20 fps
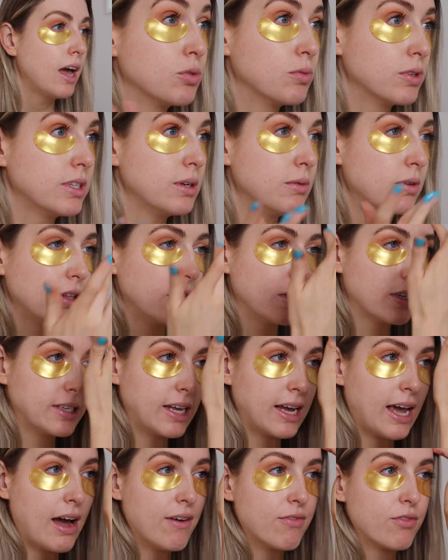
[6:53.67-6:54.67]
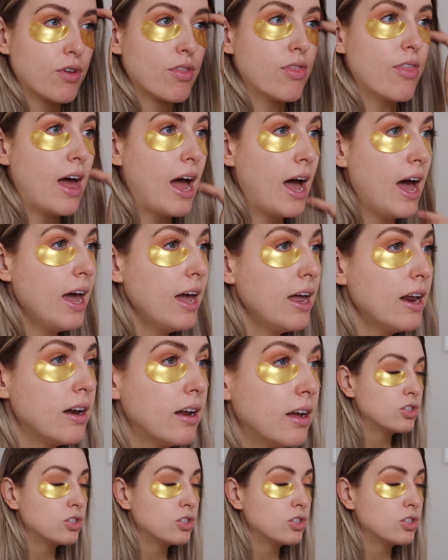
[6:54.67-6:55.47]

So we'll see what it looks like after that.